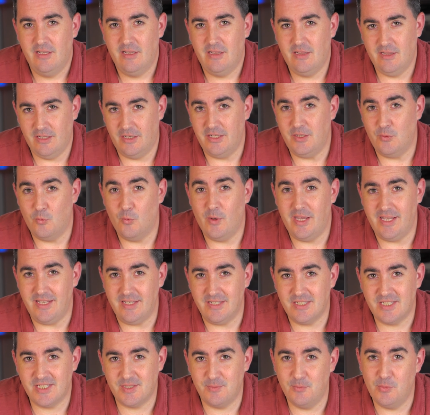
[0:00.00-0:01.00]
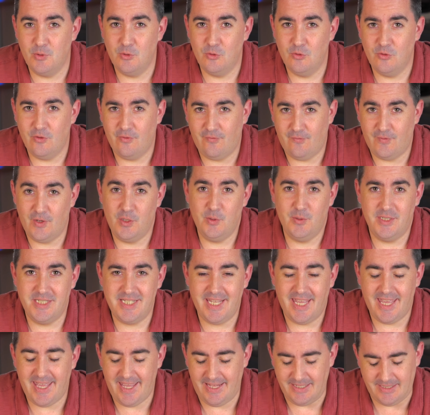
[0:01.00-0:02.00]
lightweight, smooth, fluid
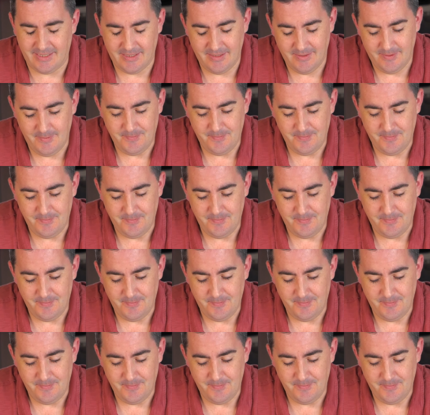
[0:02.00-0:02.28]
head.